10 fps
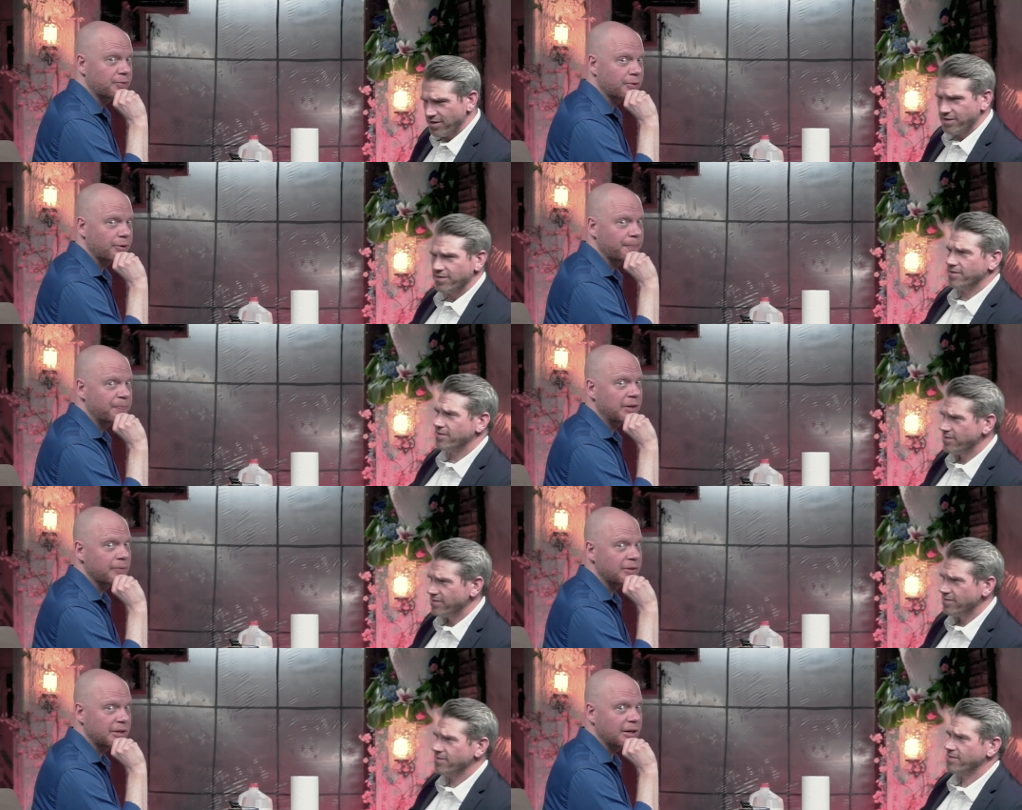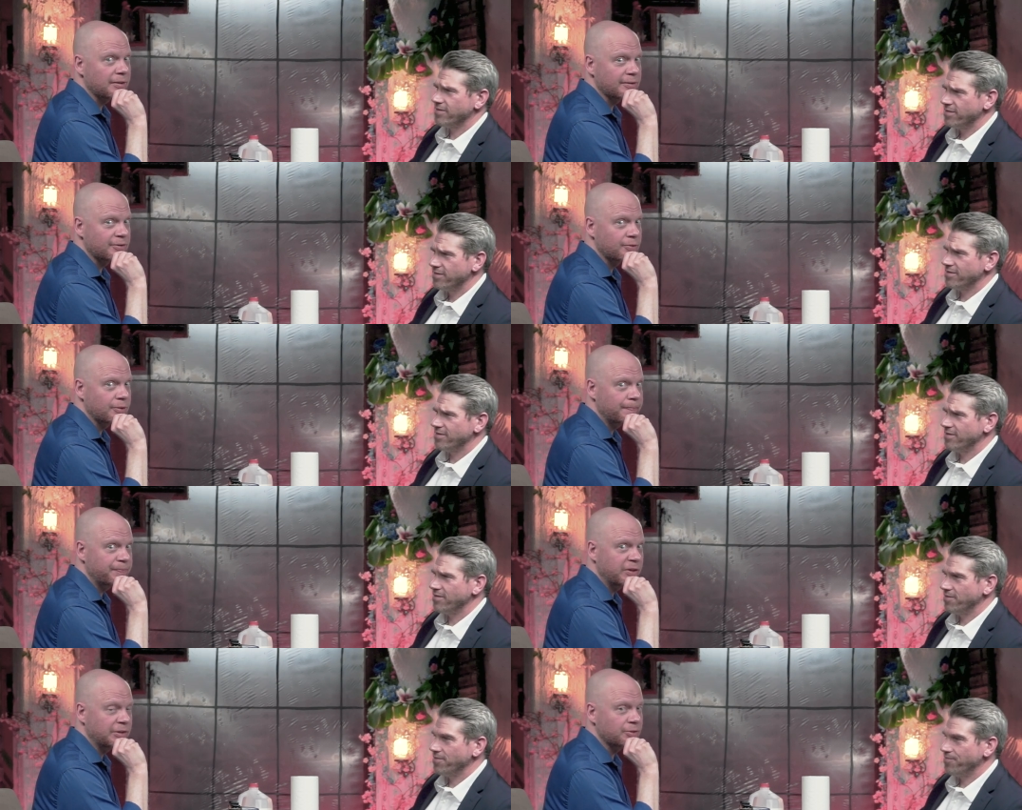Speaker 1: Frorer, he went to Catholic school, and
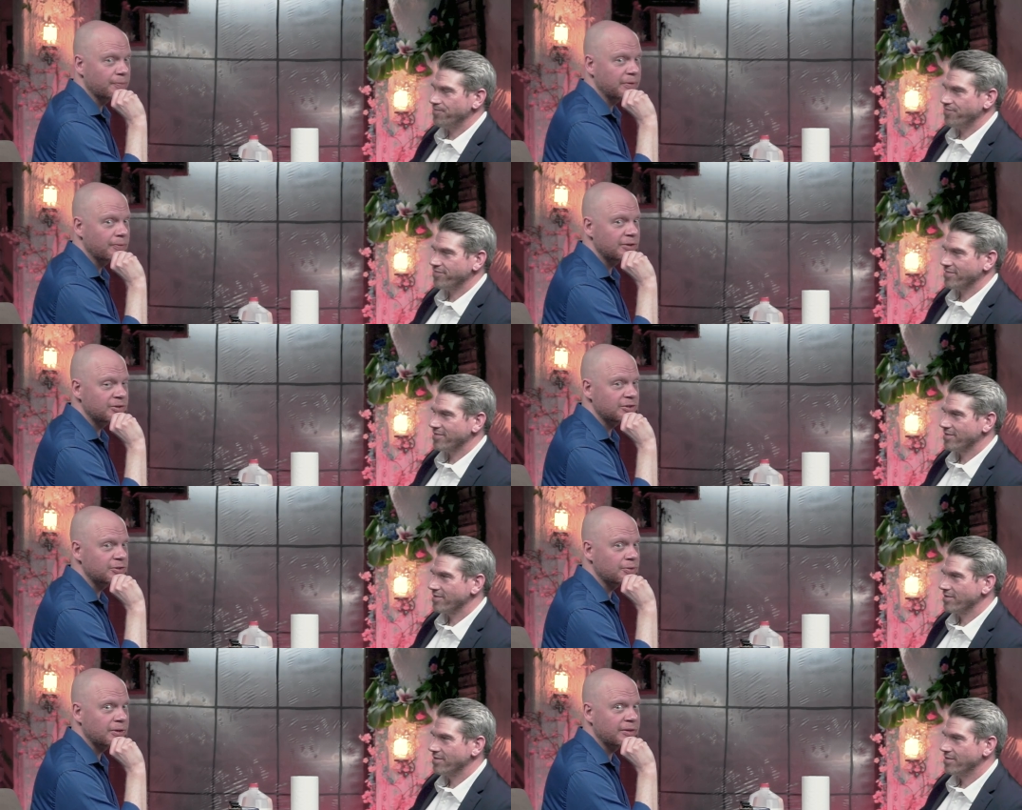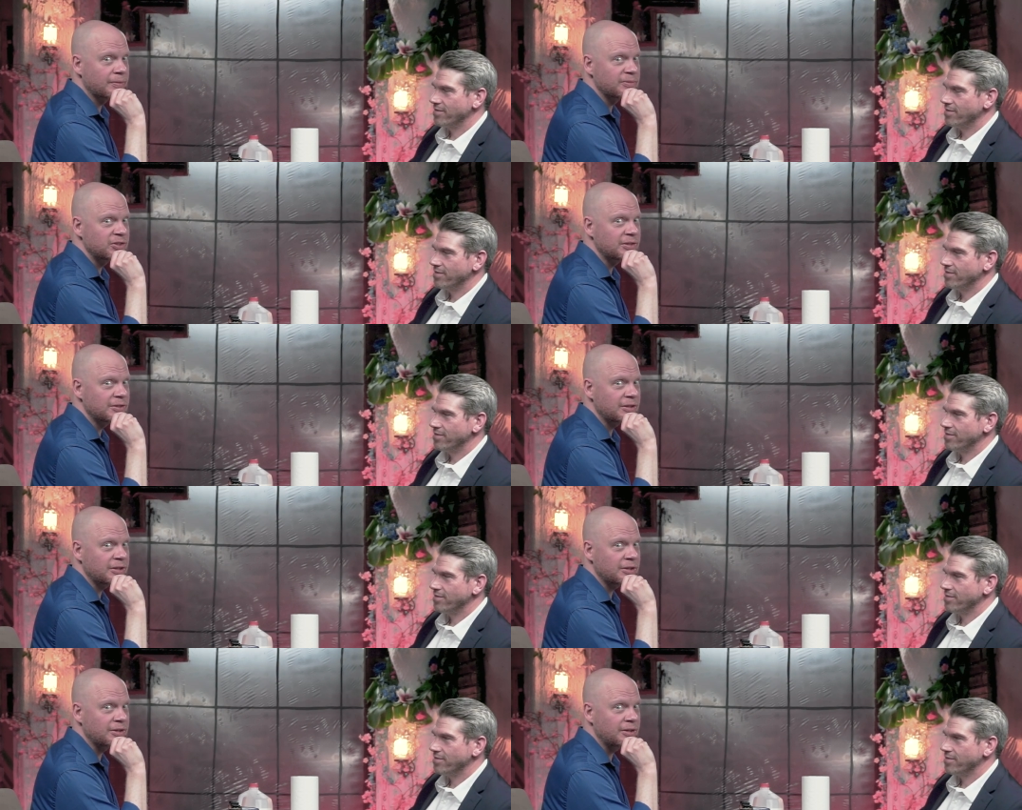he told me once a story of him stealing
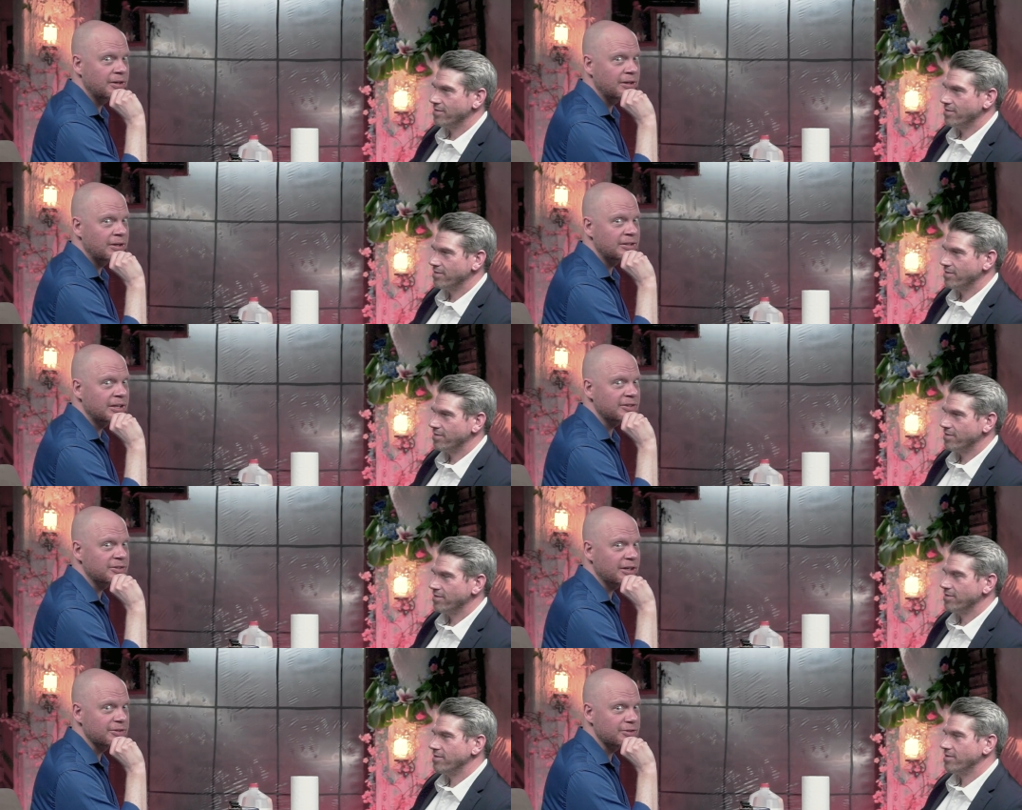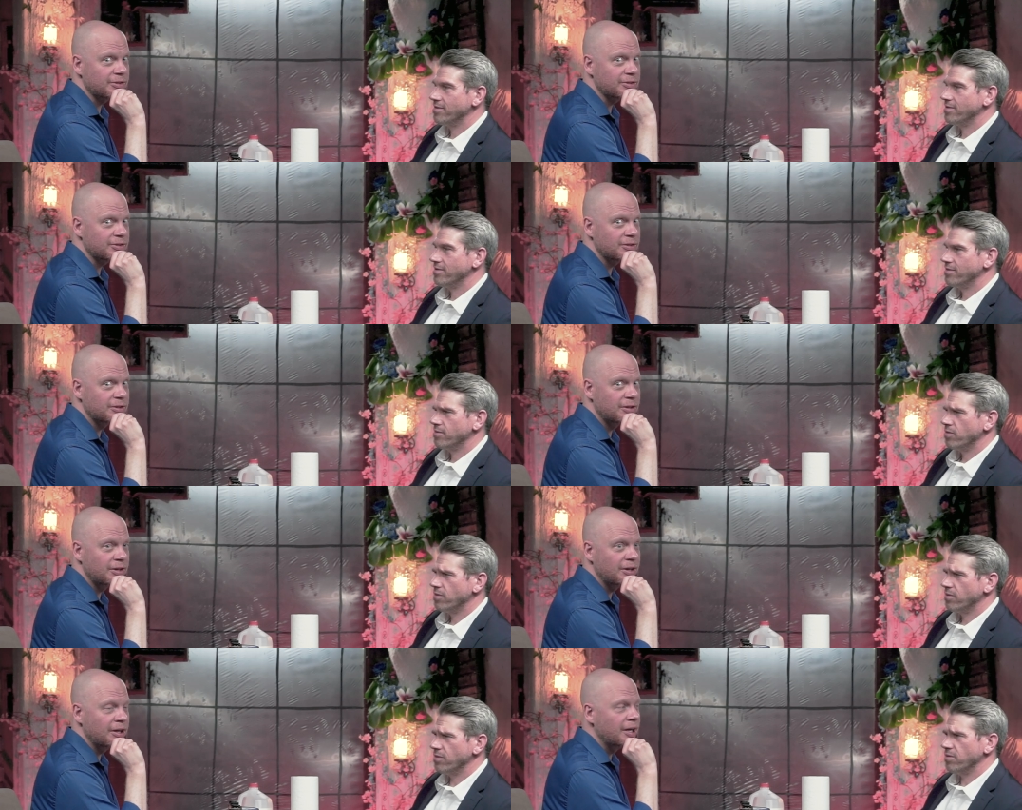test answers.
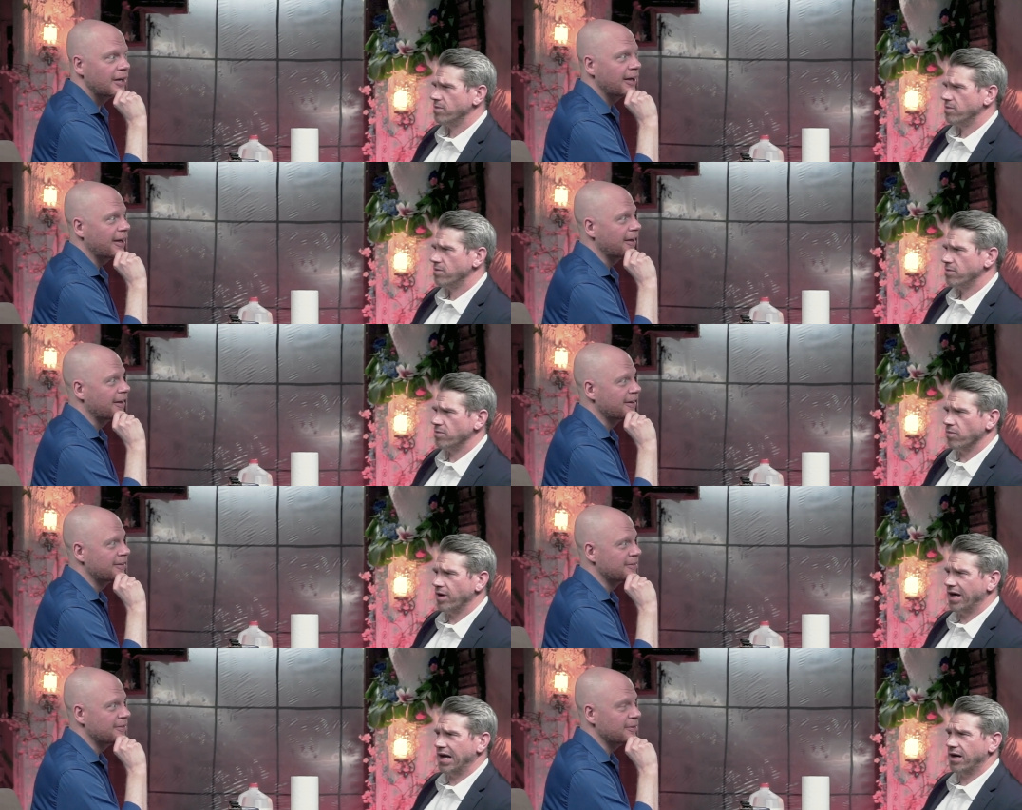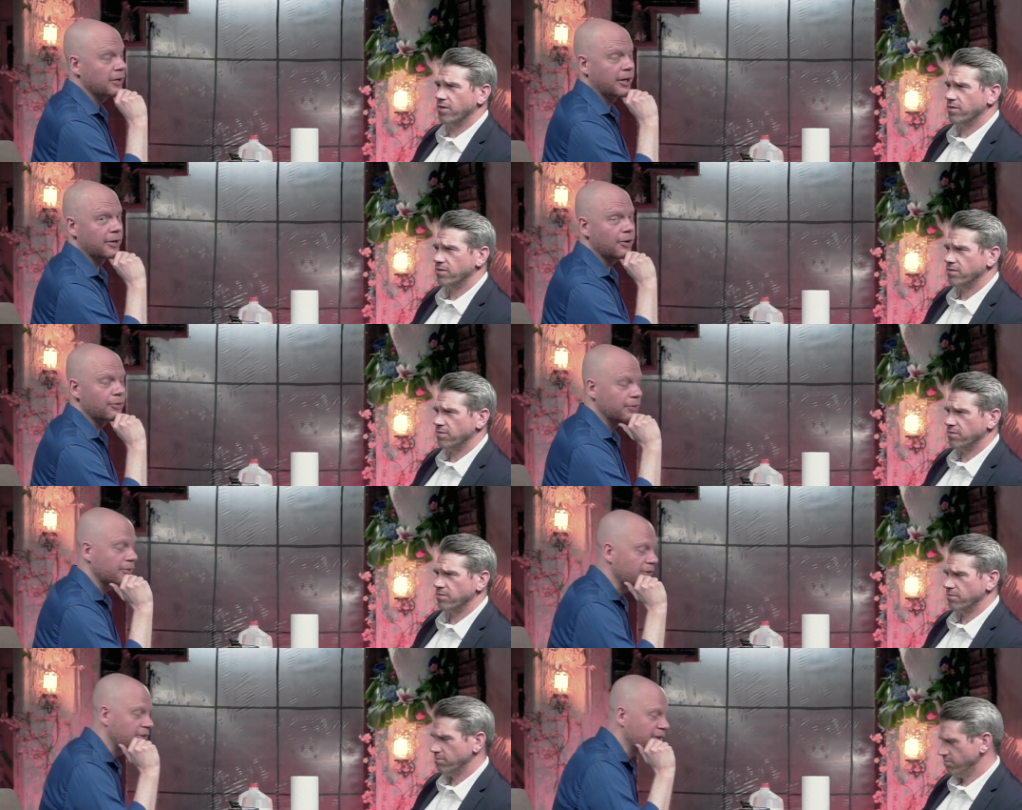And I know, you wouldn't
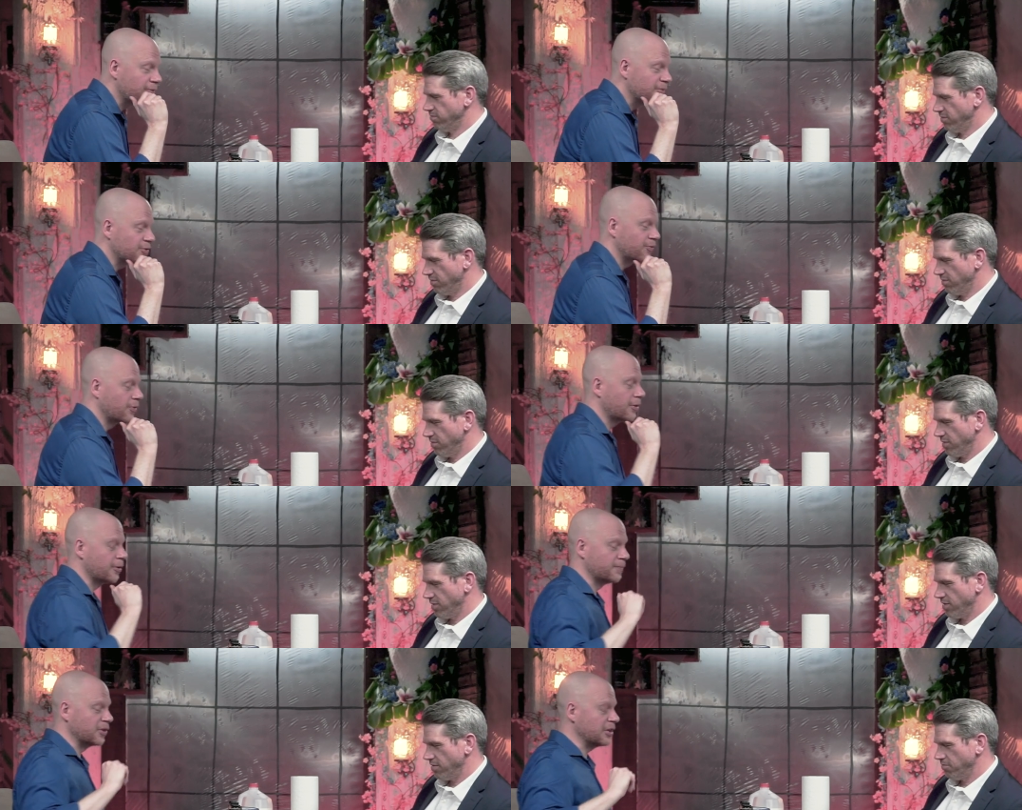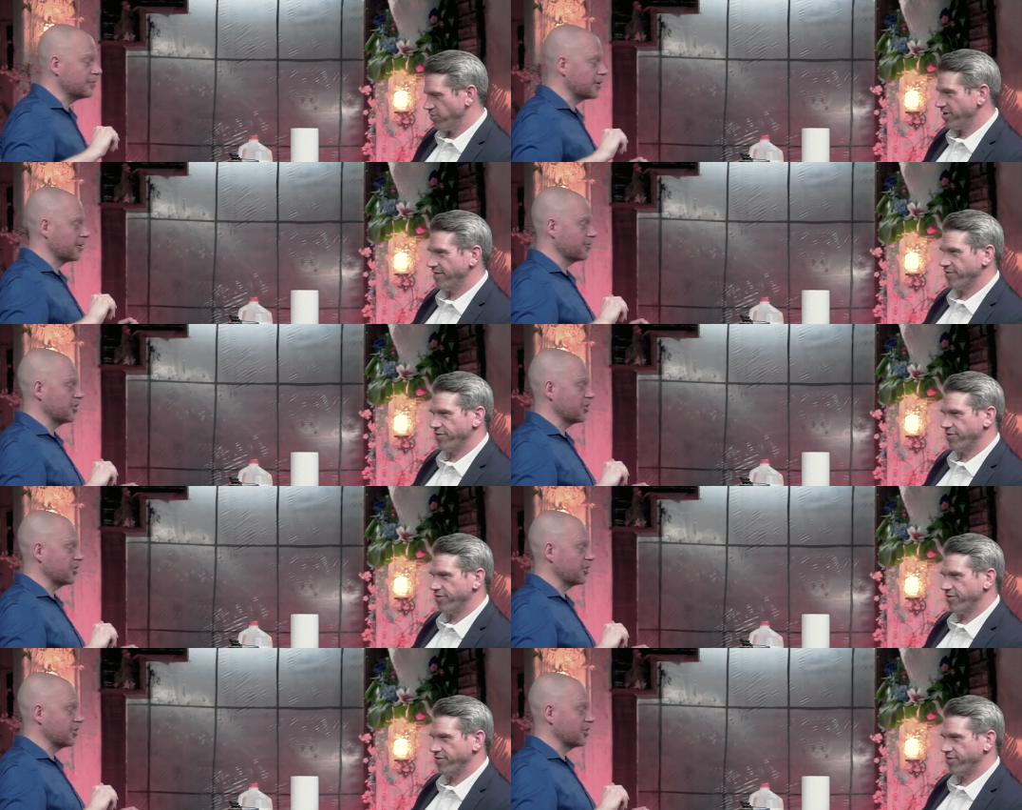think from Mr. Frorer, but he apparently